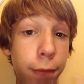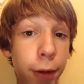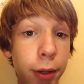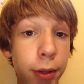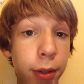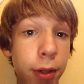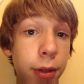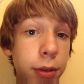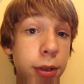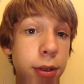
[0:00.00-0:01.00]
fun.
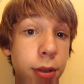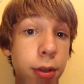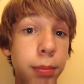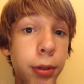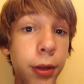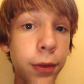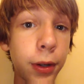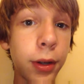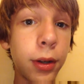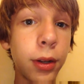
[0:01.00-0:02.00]
It was pretty
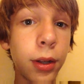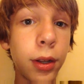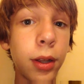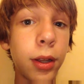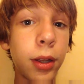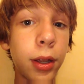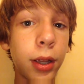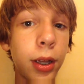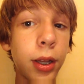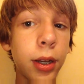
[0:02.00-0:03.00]
fun.
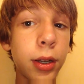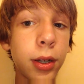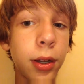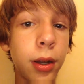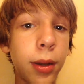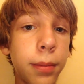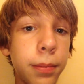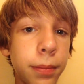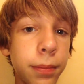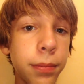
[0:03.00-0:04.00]
And um,